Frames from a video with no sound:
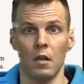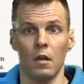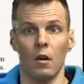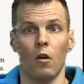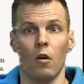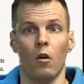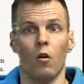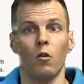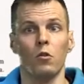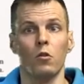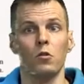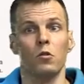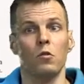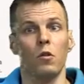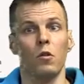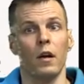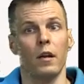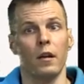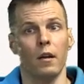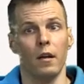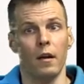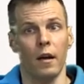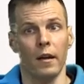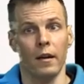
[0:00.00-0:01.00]
Also,
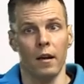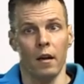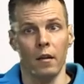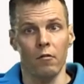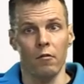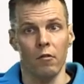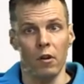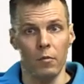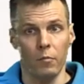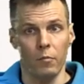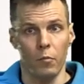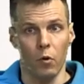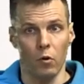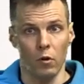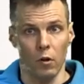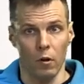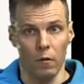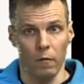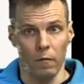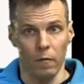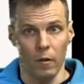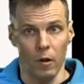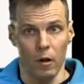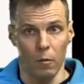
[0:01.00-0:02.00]
another
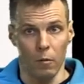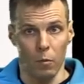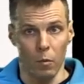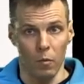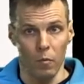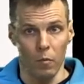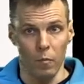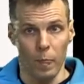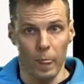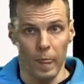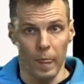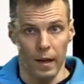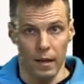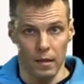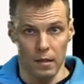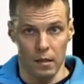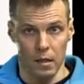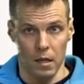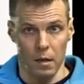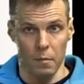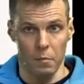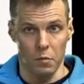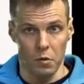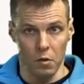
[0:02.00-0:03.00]
important
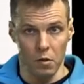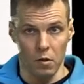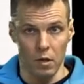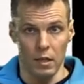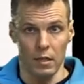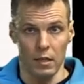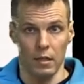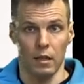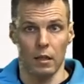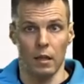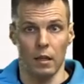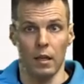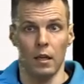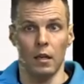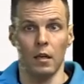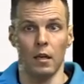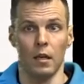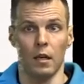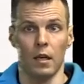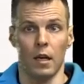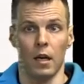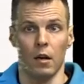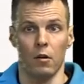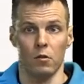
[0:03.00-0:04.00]
assumption is that the
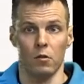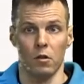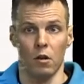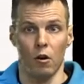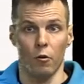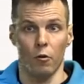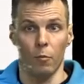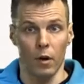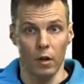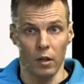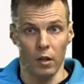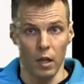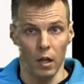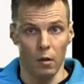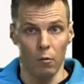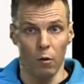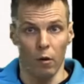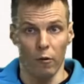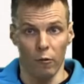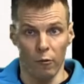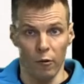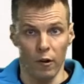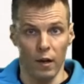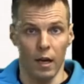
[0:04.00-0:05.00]
indicators are about
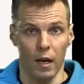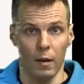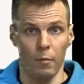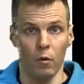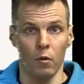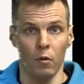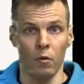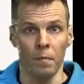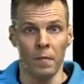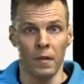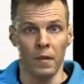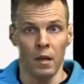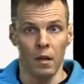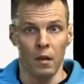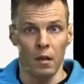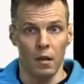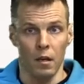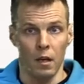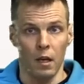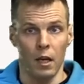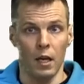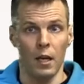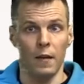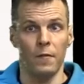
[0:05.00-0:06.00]
equally reliable.
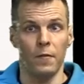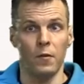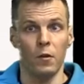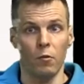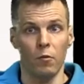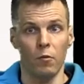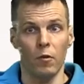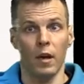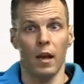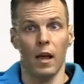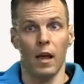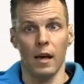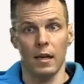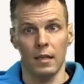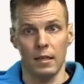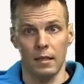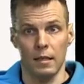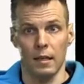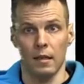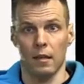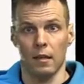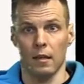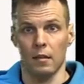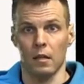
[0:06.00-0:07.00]
If you relax
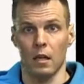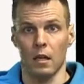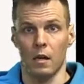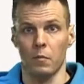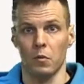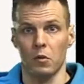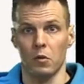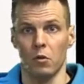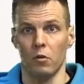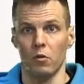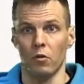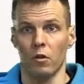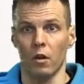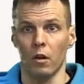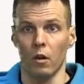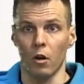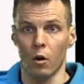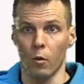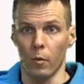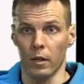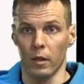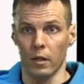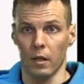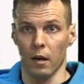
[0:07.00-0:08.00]
that assumption, you can
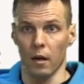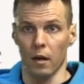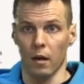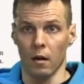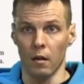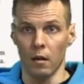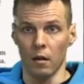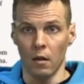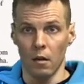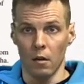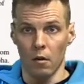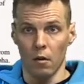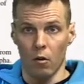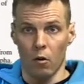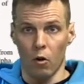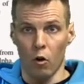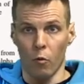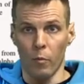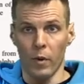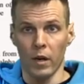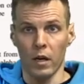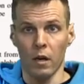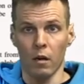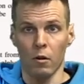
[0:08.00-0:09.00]
go with the
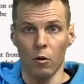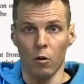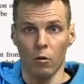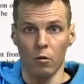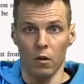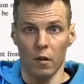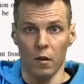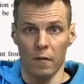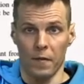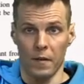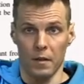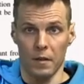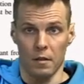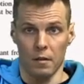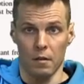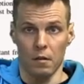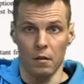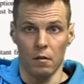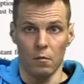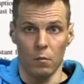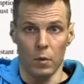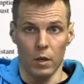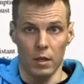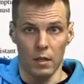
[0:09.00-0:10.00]
omega
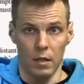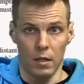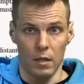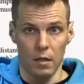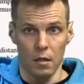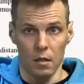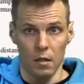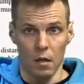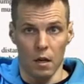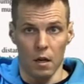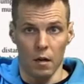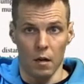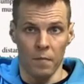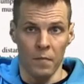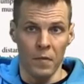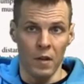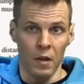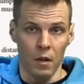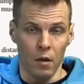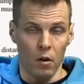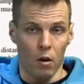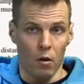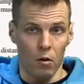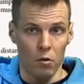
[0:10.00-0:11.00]
coefficient, which is
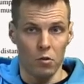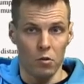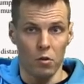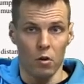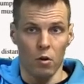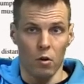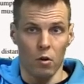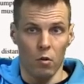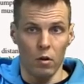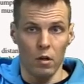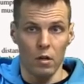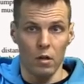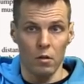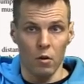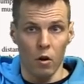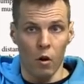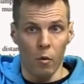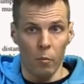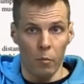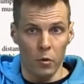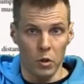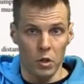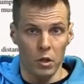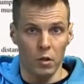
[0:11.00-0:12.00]
also known as
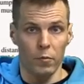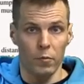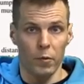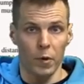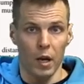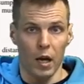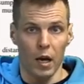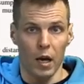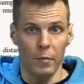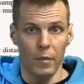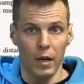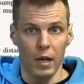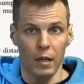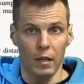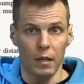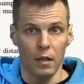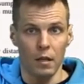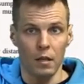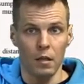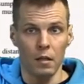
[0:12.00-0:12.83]
composite reliability.